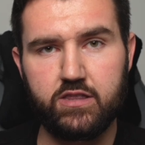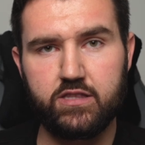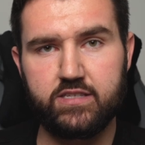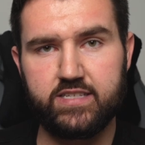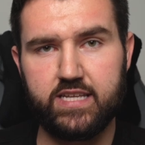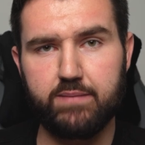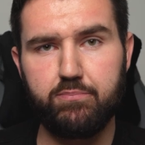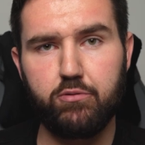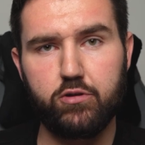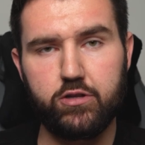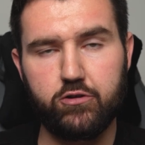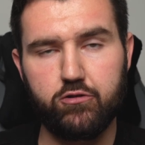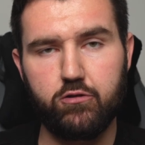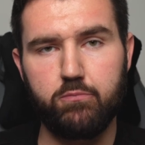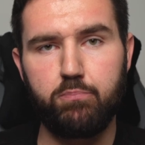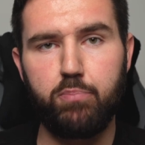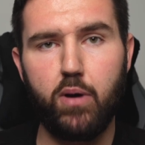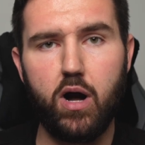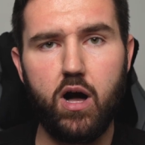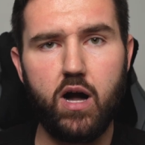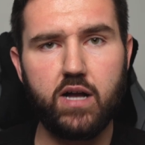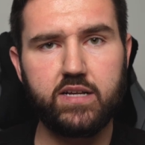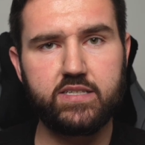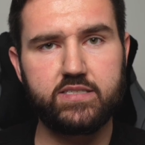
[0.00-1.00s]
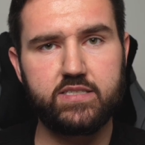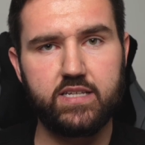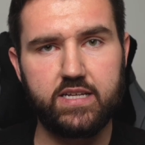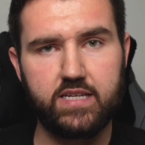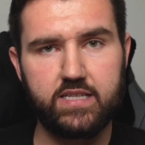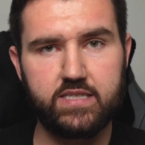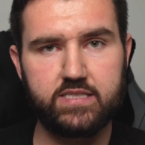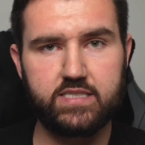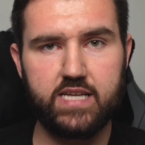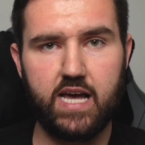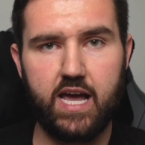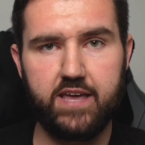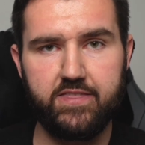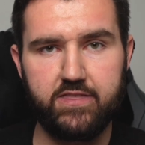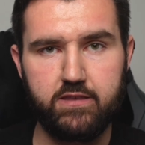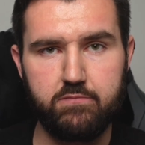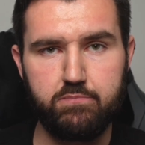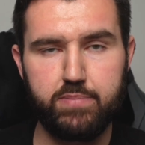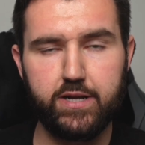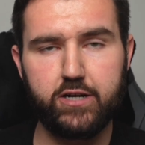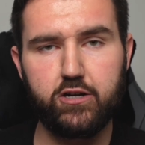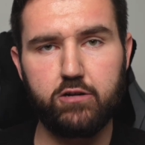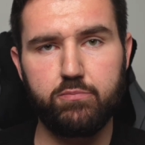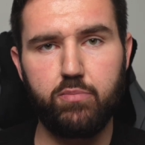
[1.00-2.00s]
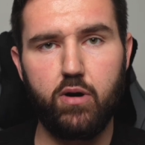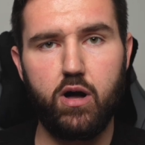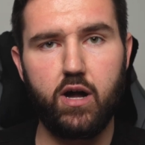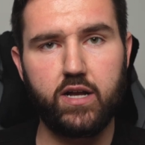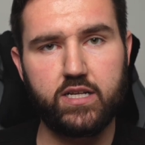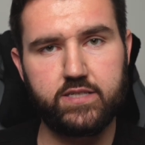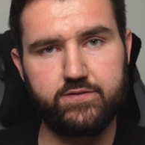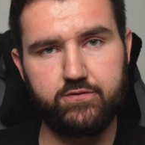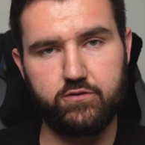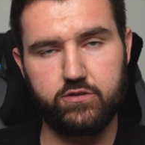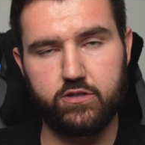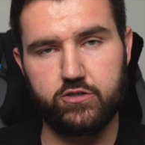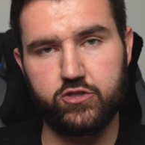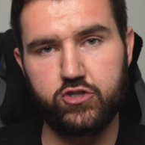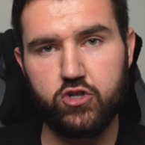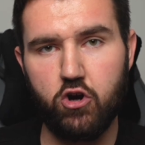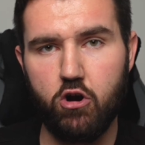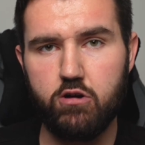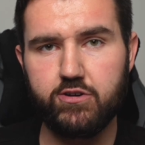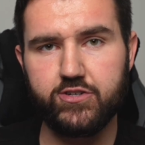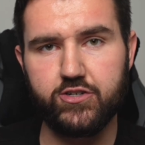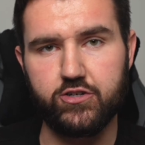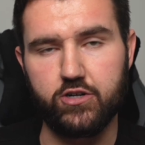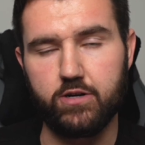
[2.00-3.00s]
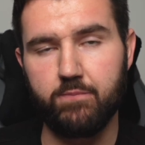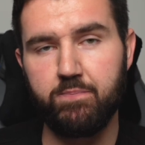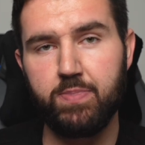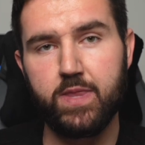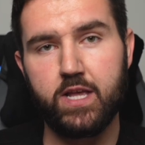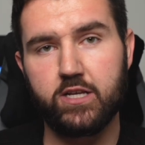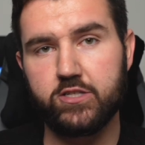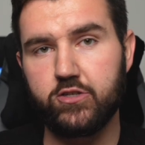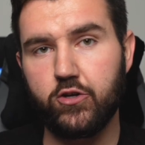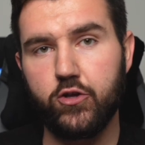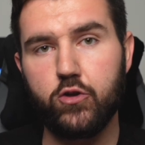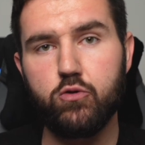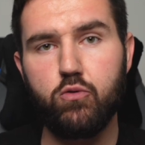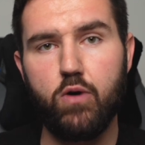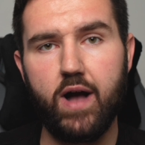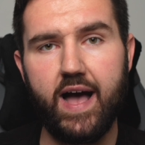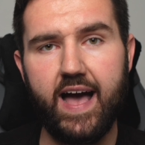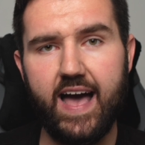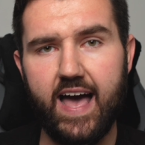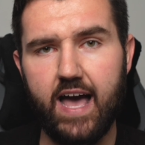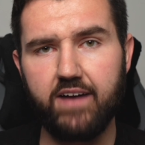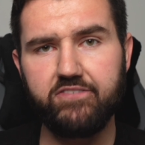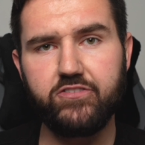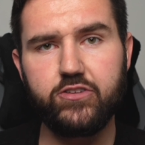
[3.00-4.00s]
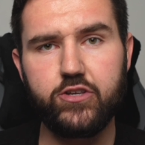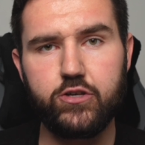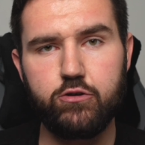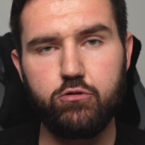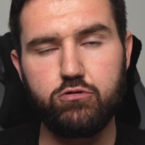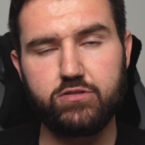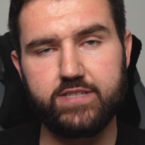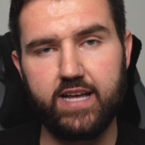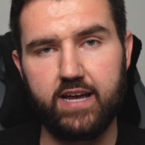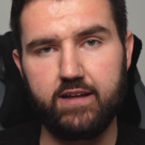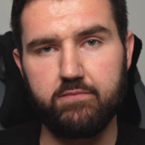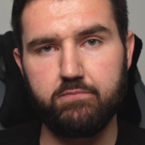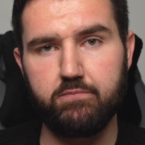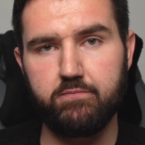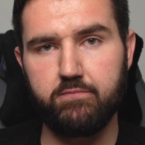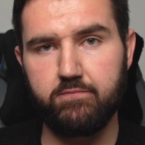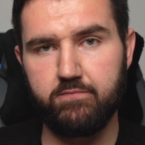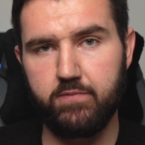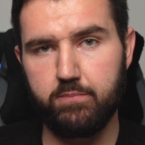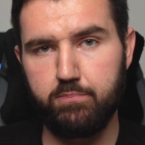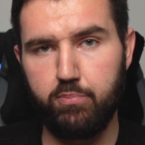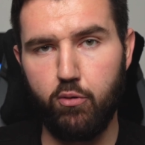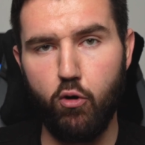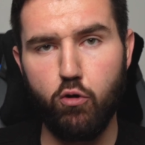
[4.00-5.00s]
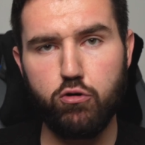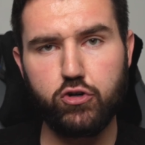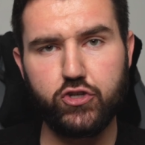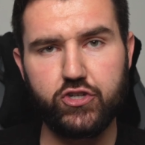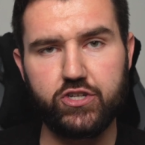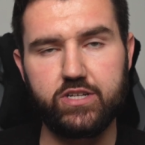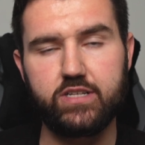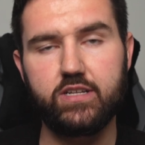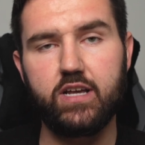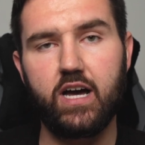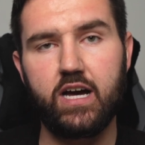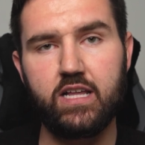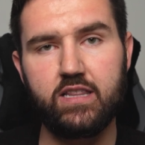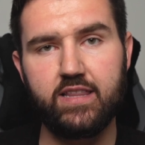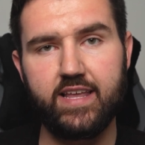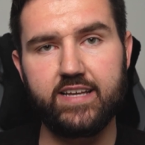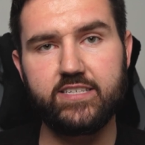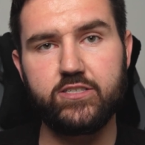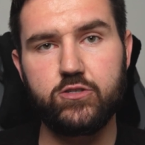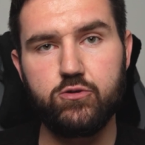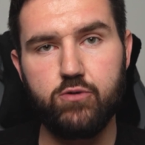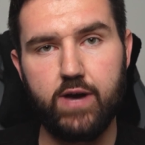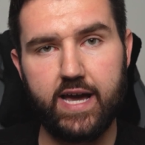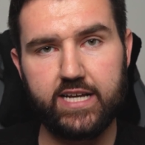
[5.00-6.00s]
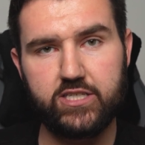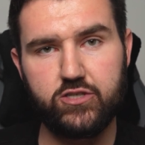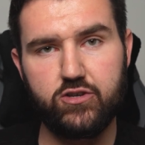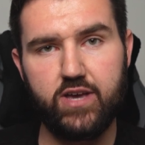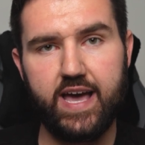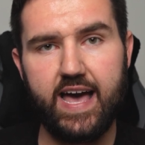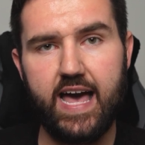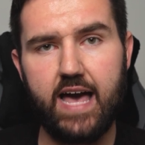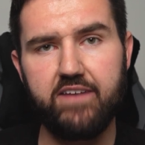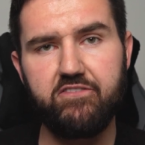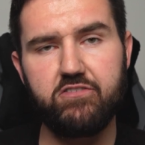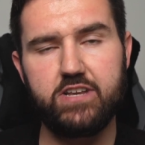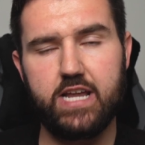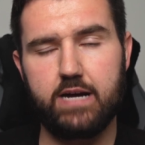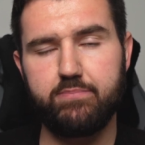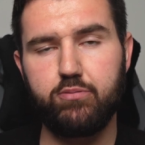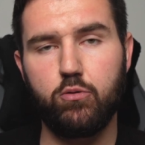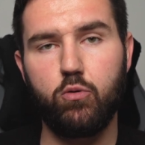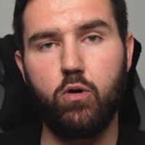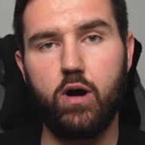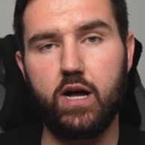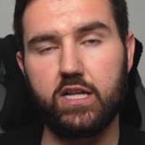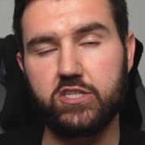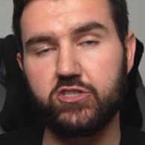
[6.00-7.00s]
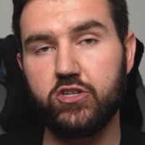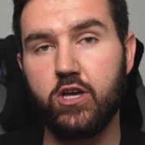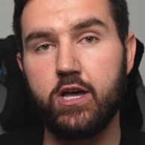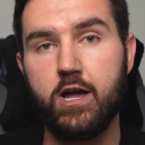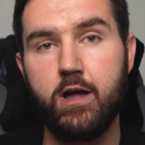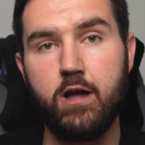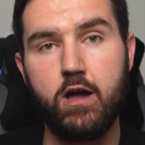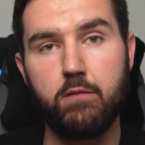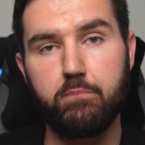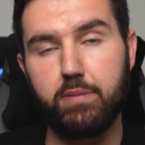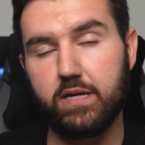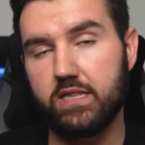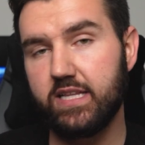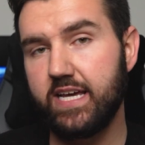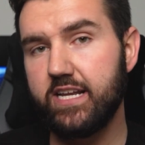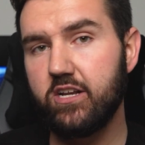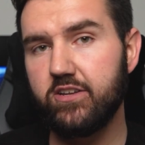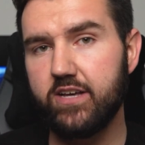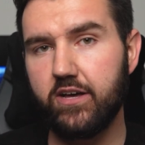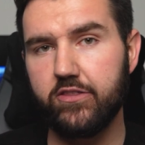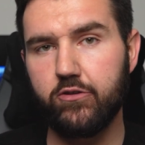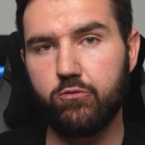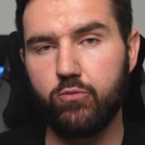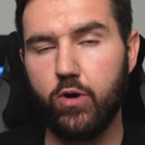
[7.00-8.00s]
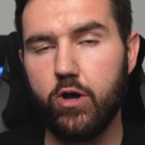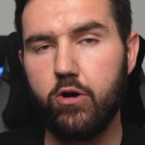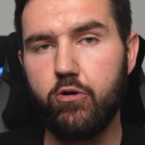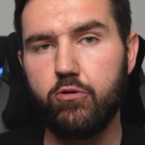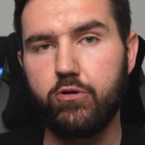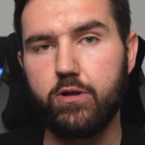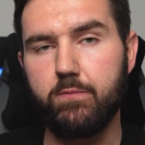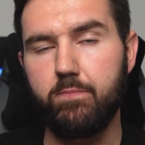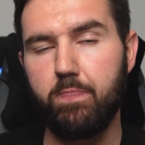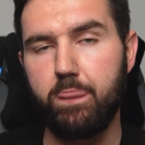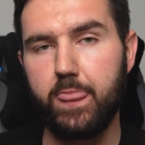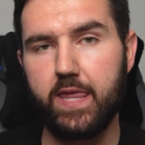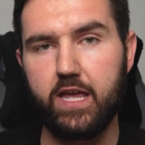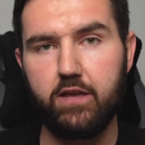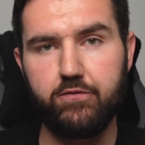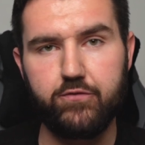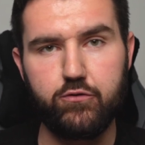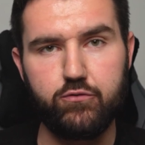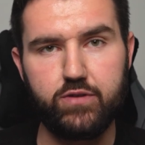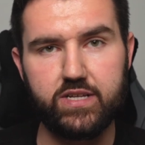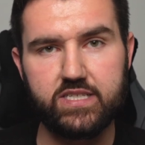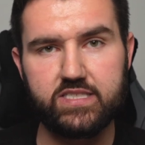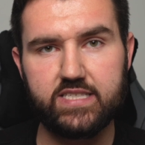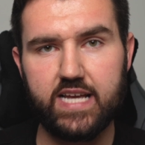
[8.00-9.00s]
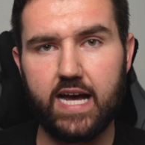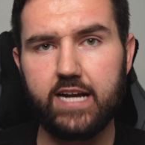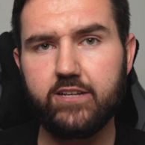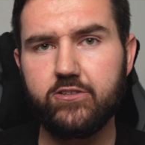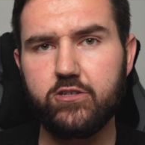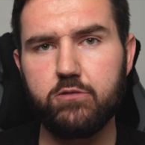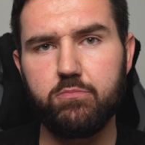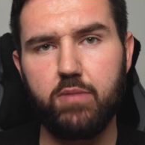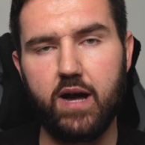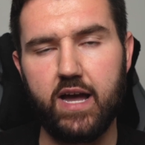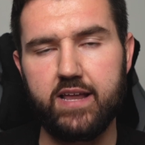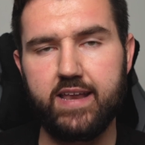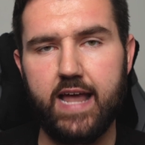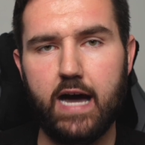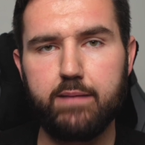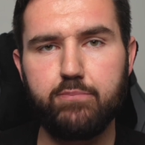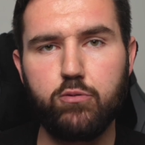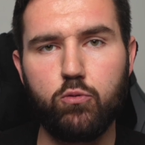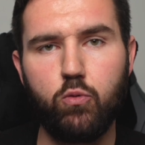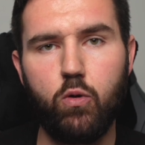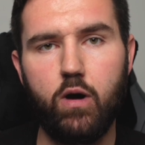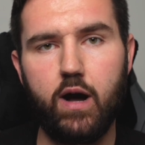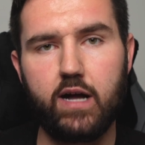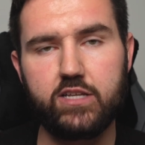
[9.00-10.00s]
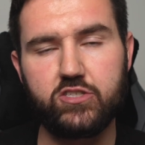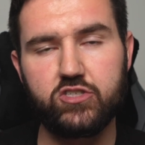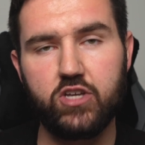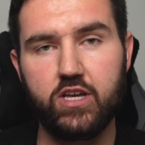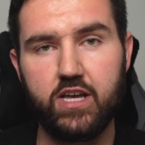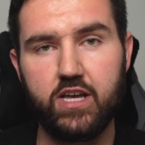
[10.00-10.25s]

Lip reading: separate little box inside the bigger box for the charger. So you don't have to use that portion unless you actually have an Apple Watch. But later down the road, if you decide to buy an Apple Watch,